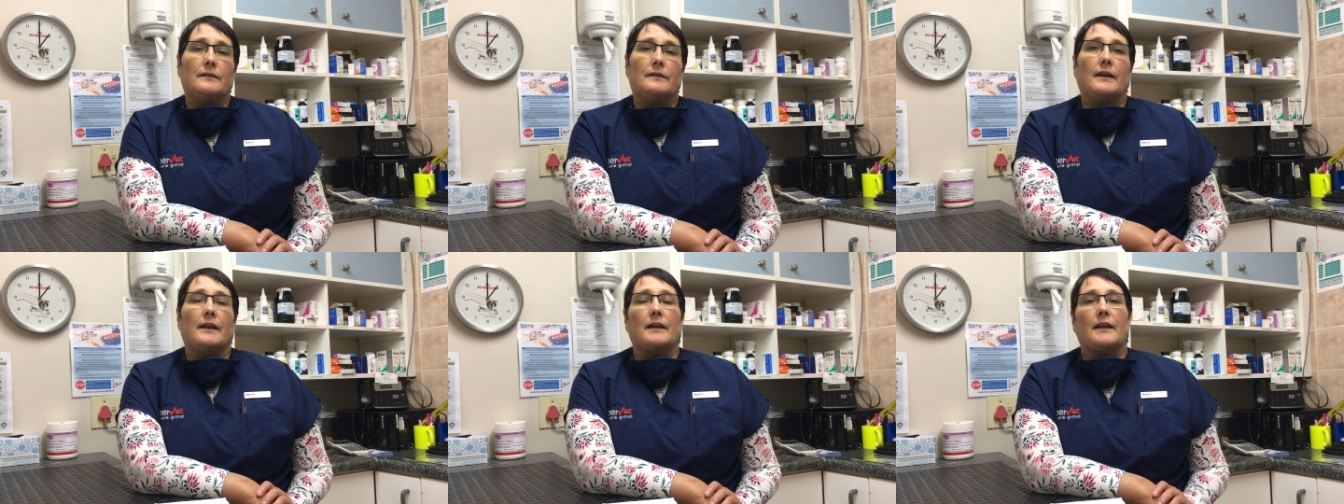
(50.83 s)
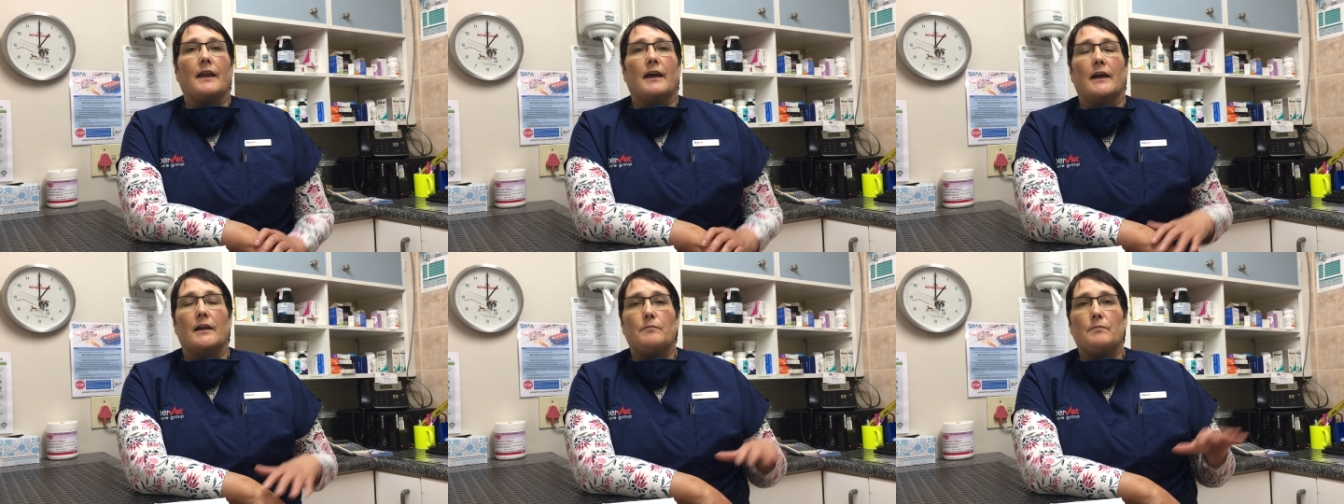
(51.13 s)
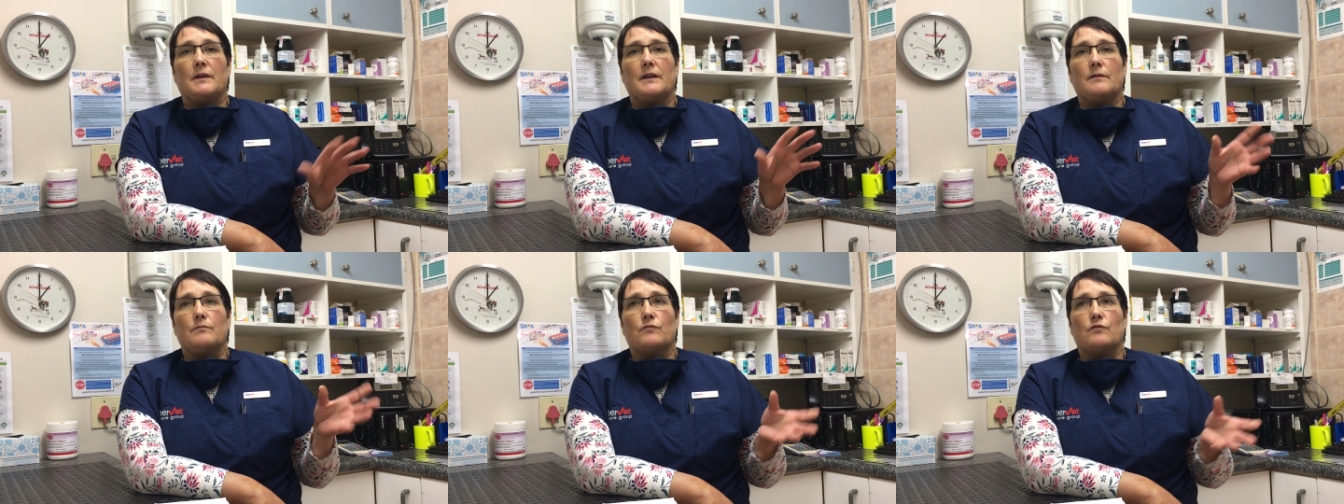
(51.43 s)
They can
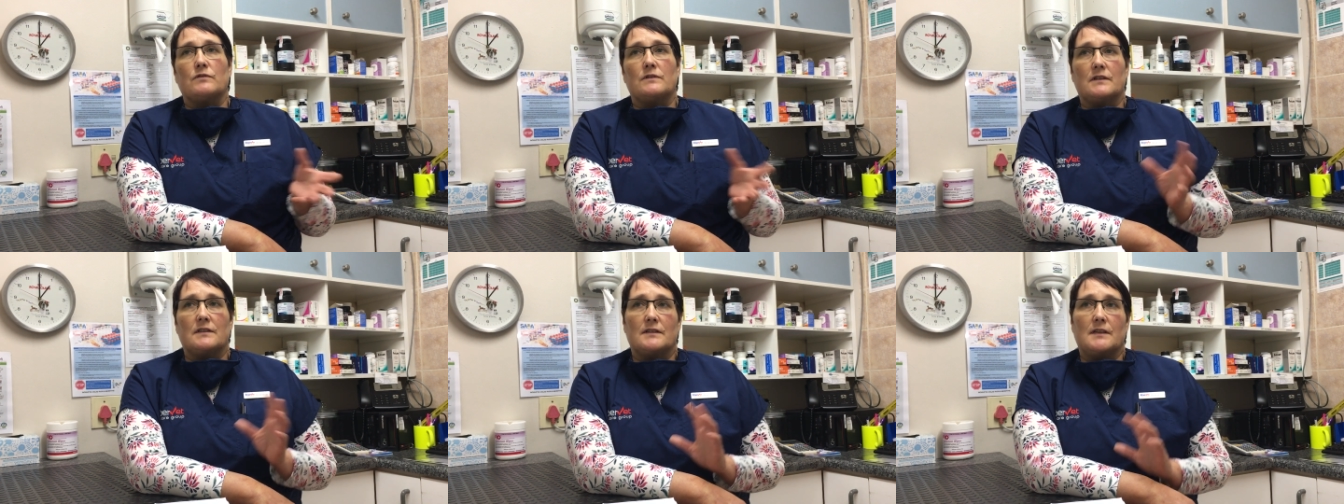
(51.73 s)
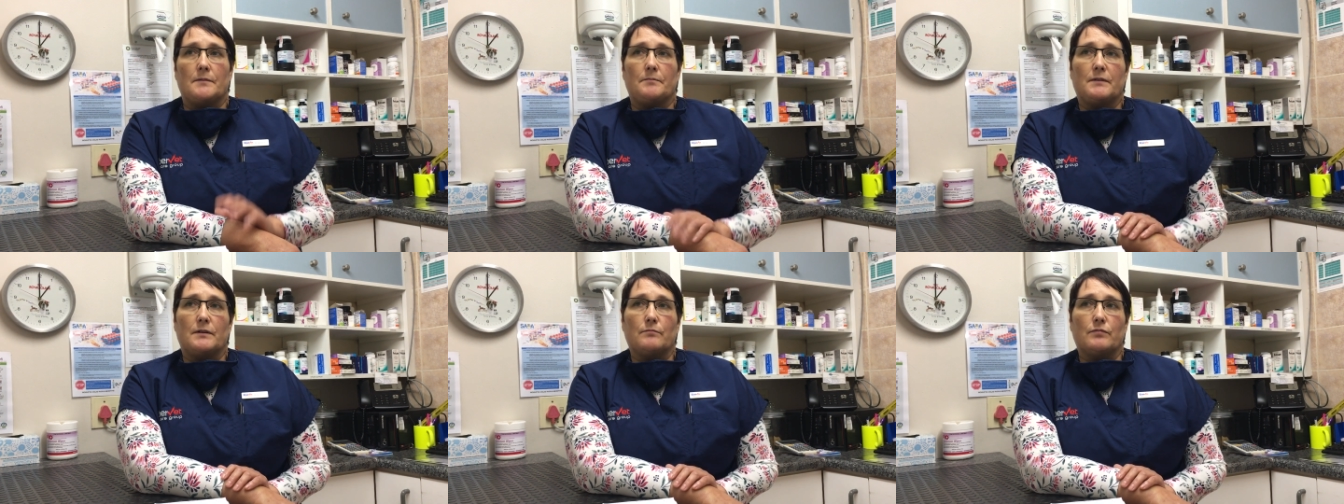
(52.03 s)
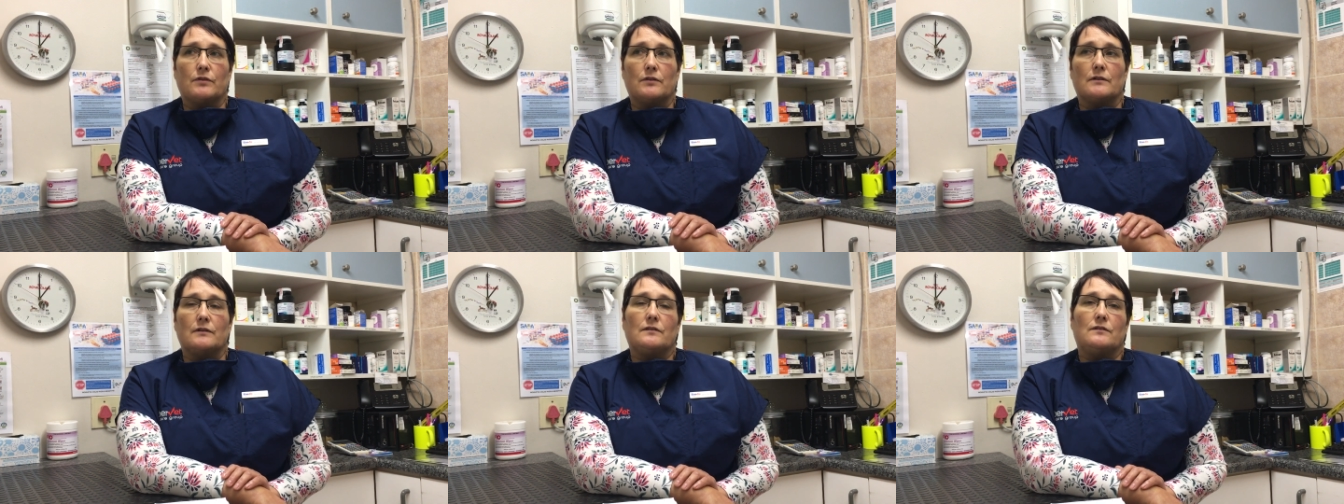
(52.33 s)
be more
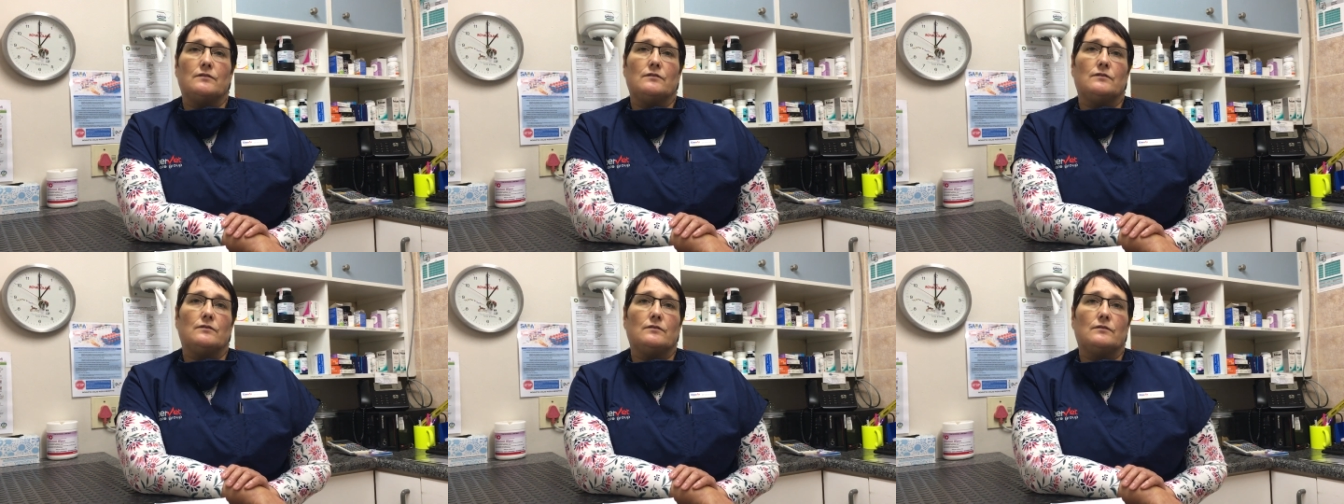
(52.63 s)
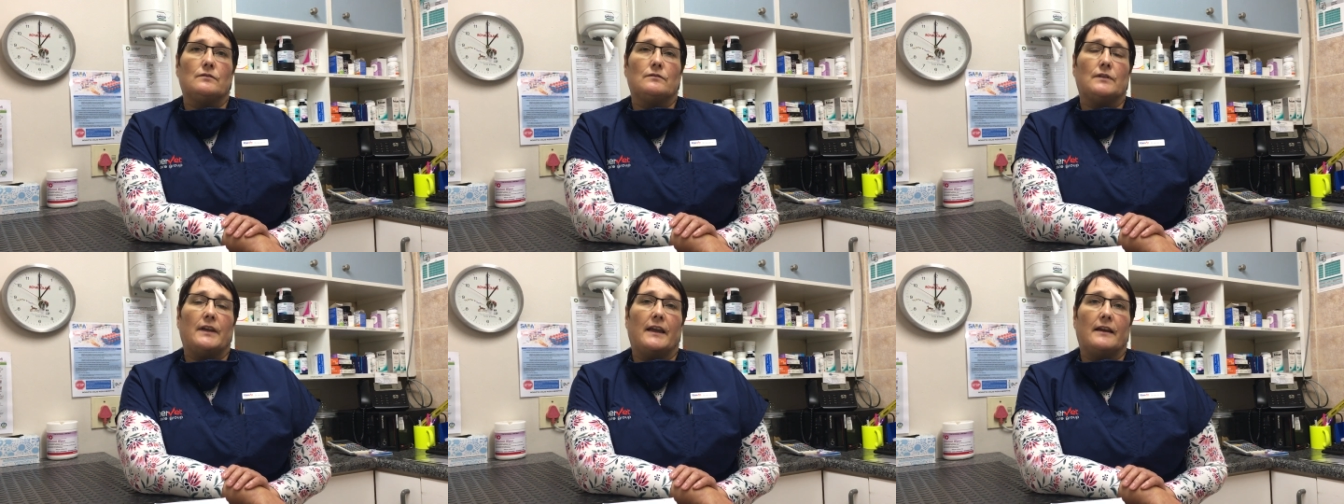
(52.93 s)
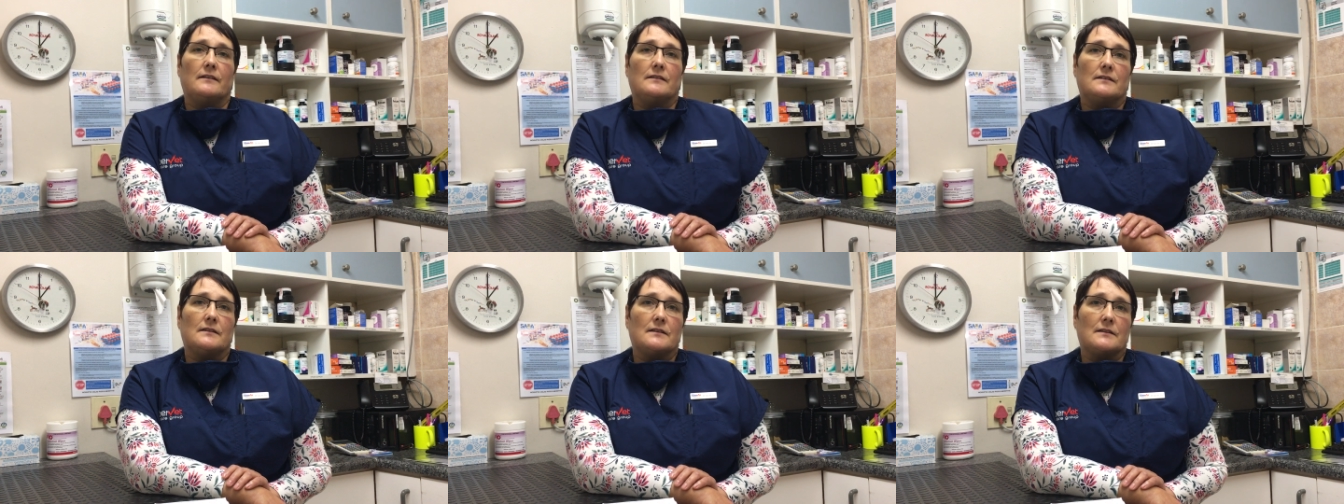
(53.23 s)
susceptible to
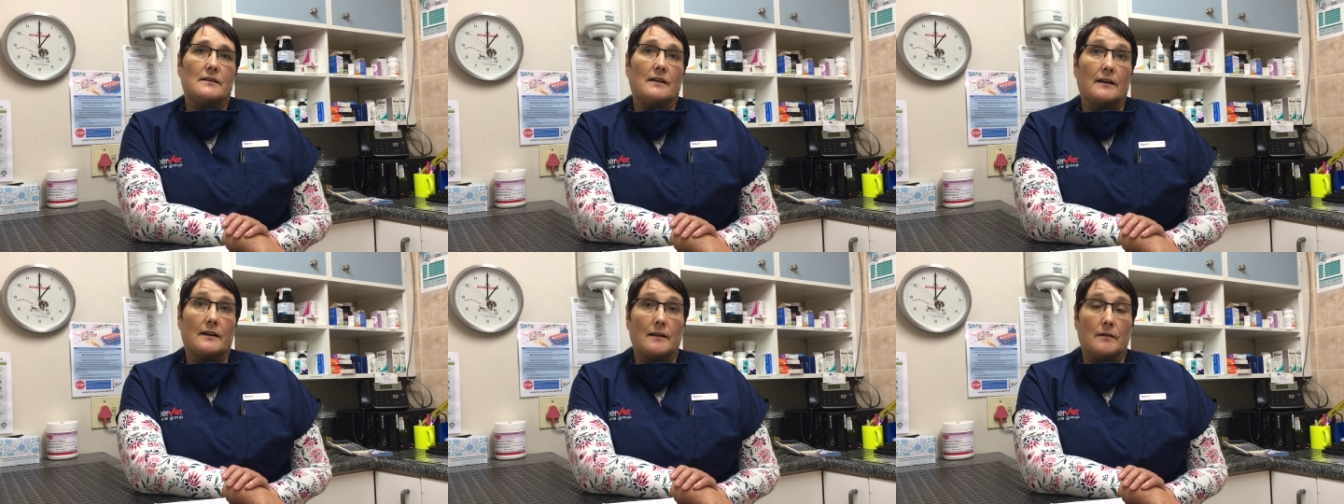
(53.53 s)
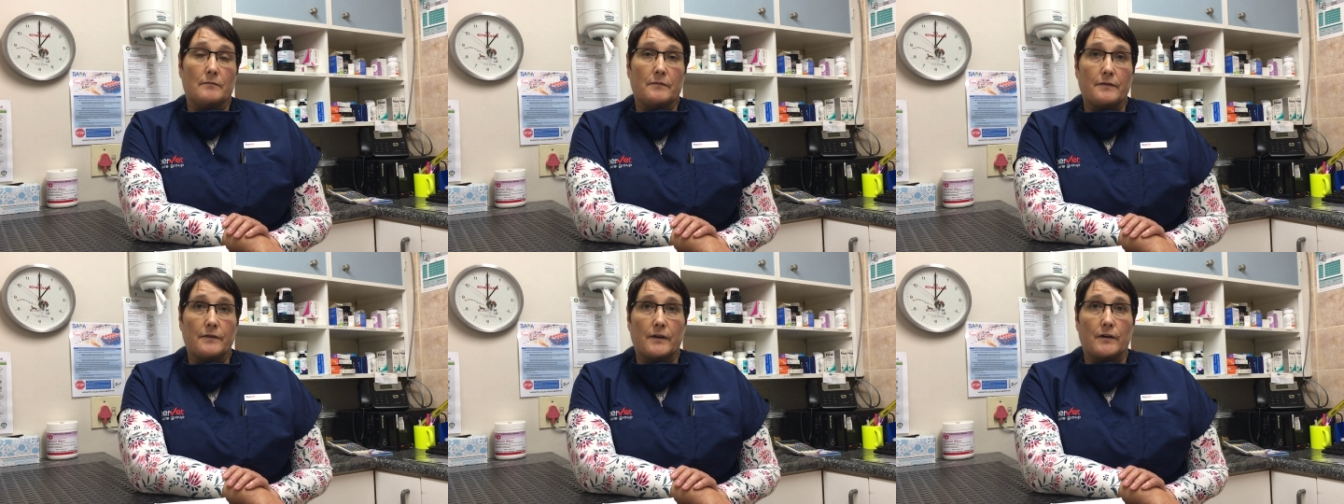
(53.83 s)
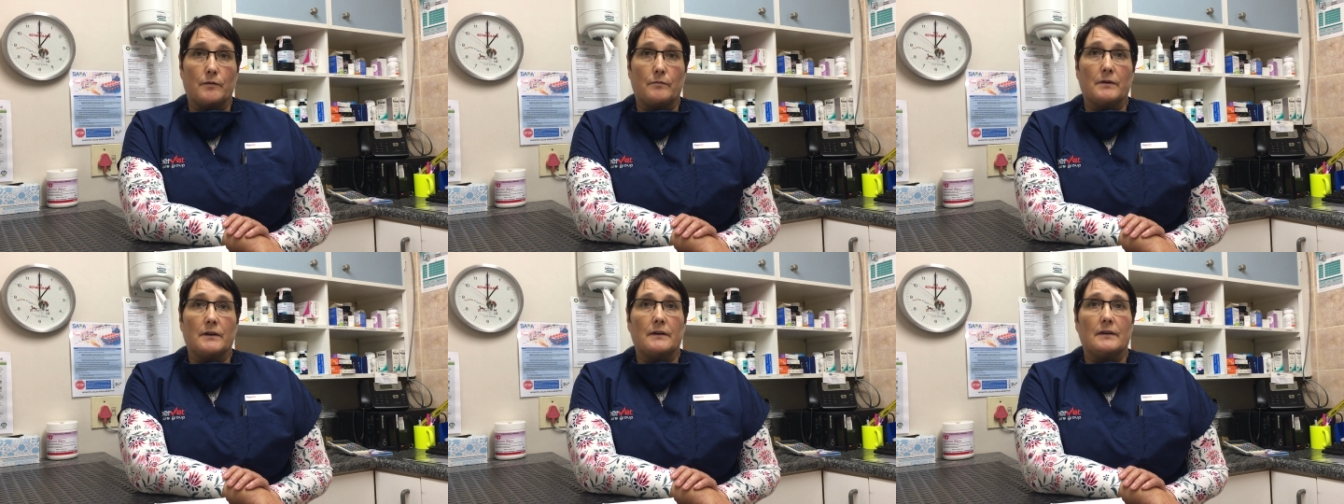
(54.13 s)
cancers like
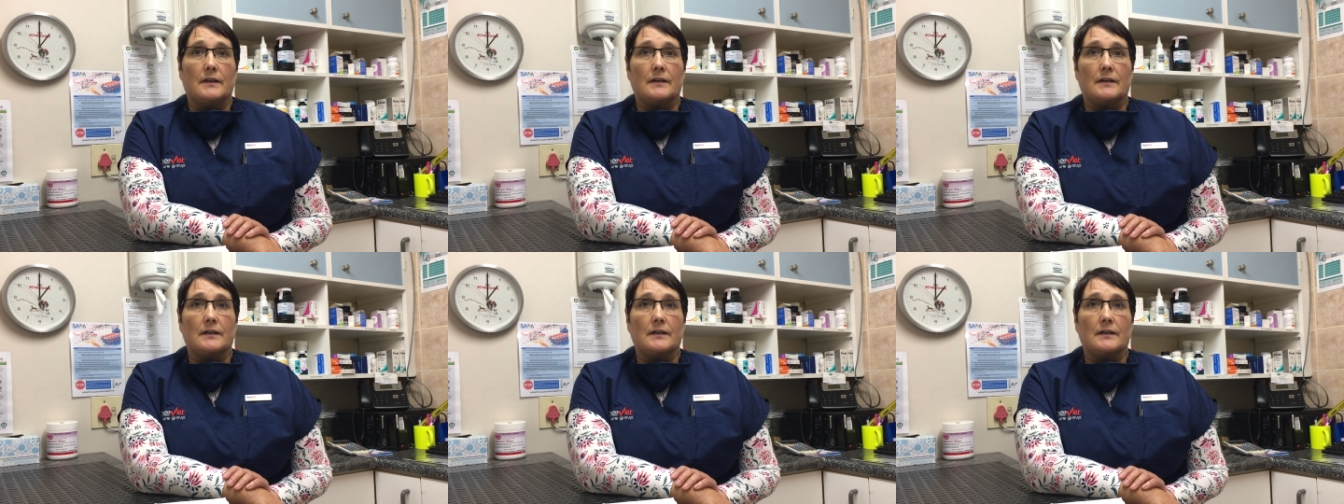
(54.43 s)
lymphoma.